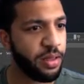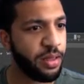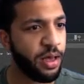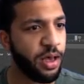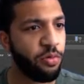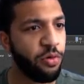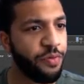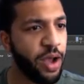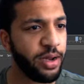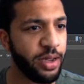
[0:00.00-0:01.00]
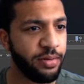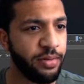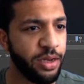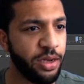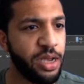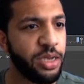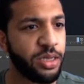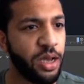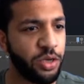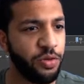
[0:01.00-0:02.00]
We'll find it. It's
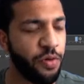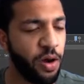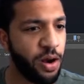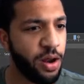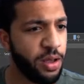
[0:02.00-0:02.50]
not too far.